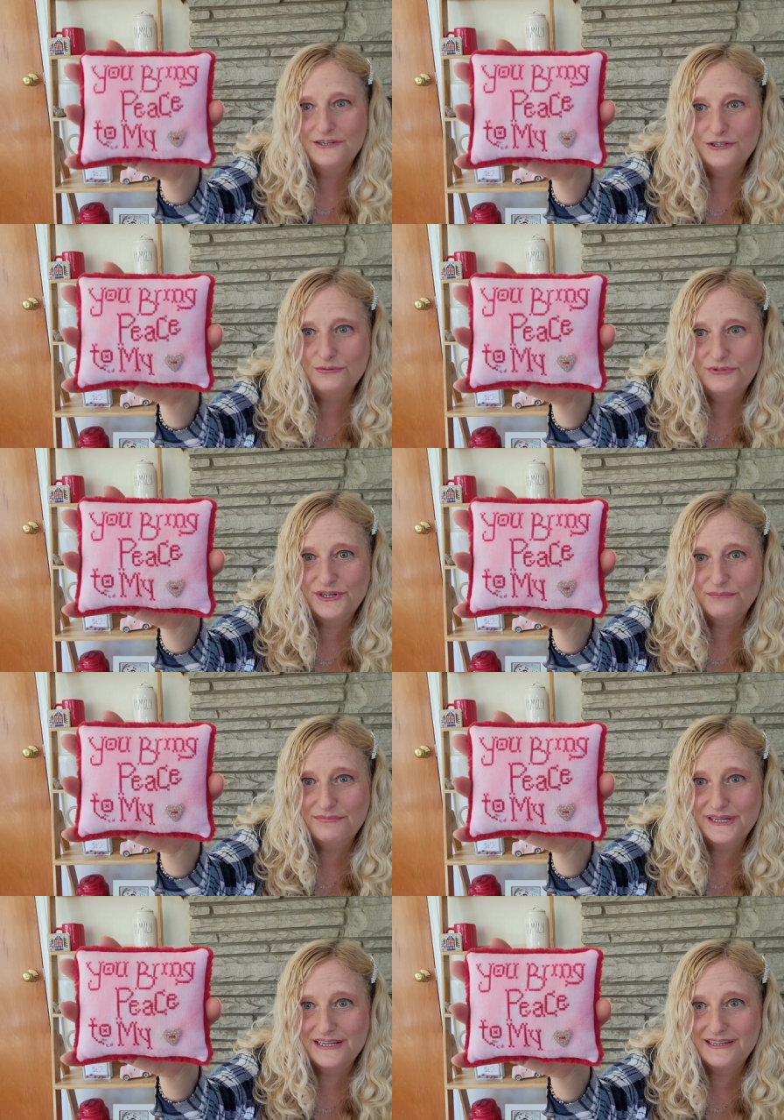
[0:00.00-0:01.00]
You bring
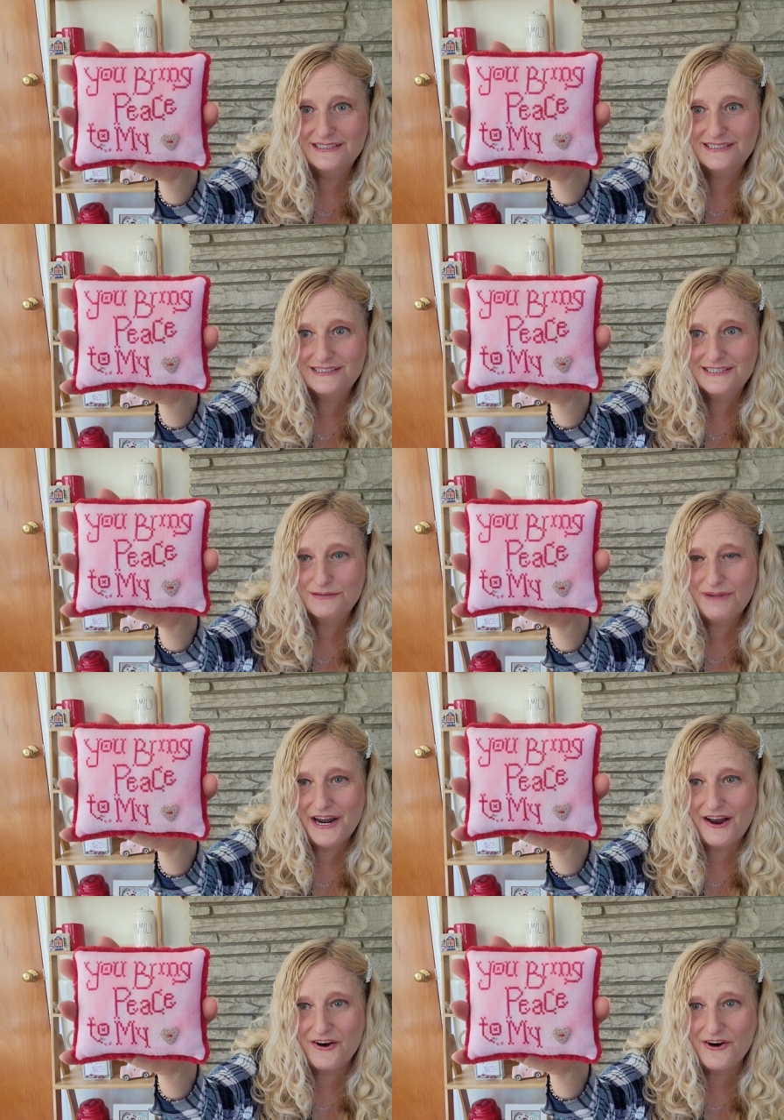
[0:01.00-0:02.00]
peace to my
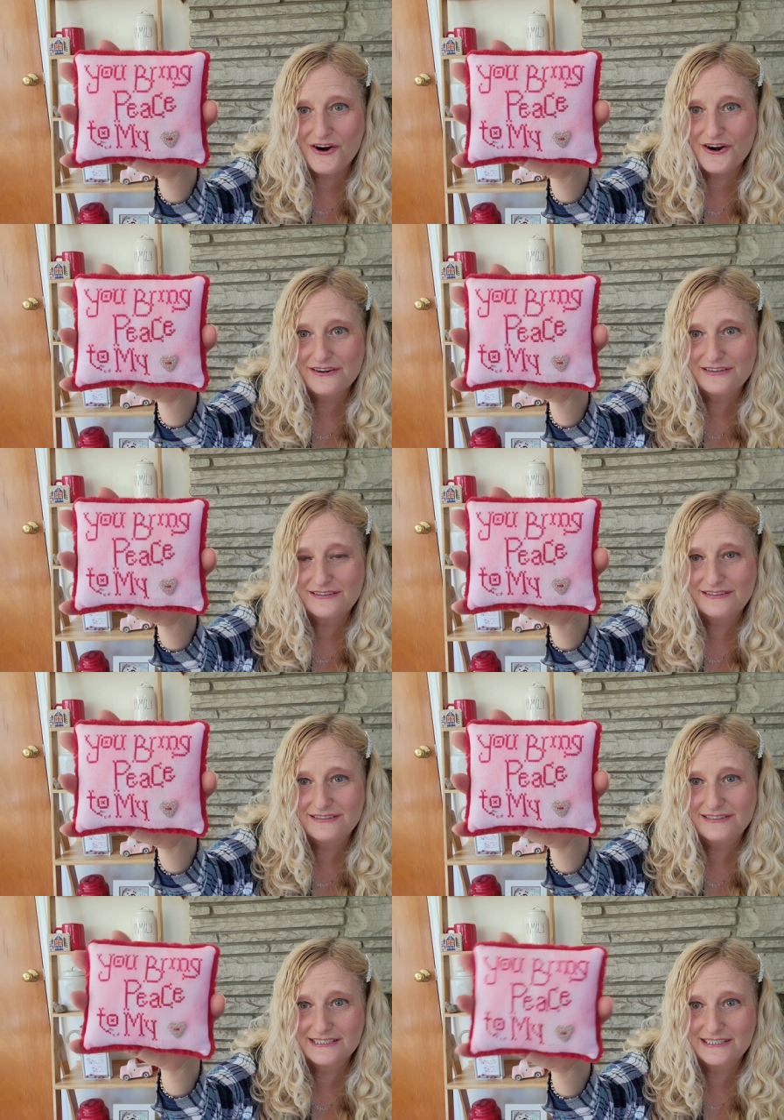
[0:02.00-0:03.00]
heart.
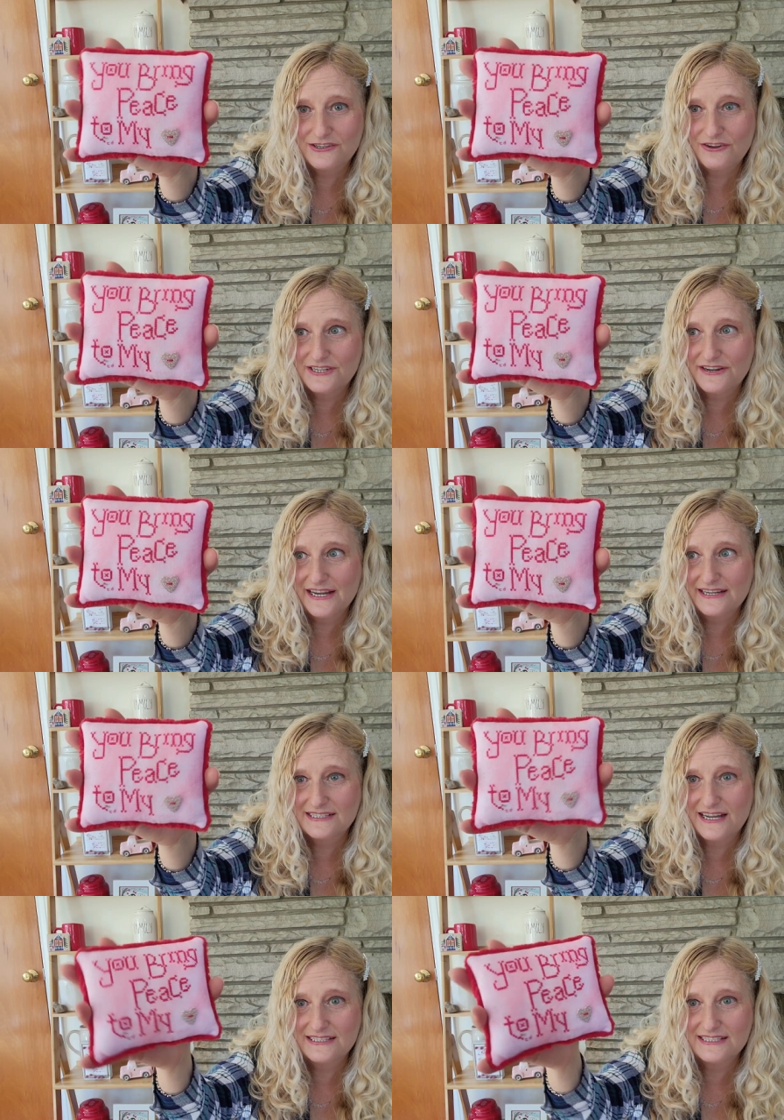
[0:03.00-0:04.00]
This is also
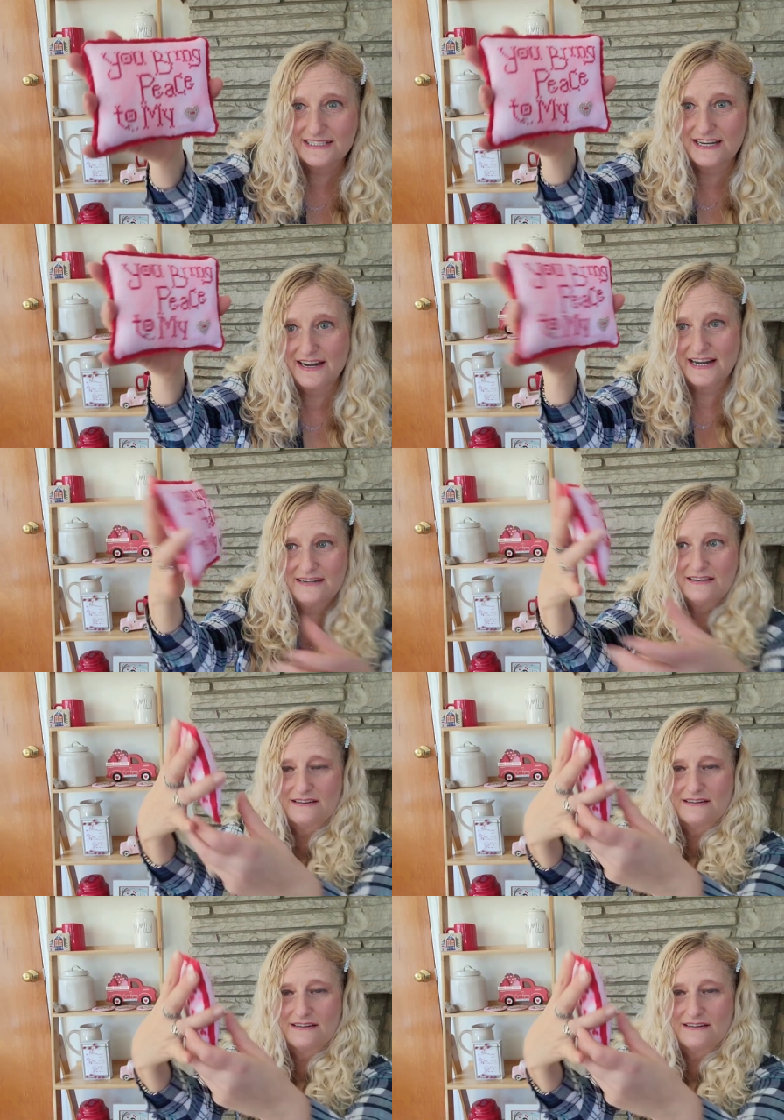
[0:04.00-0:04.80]
Hands On Design.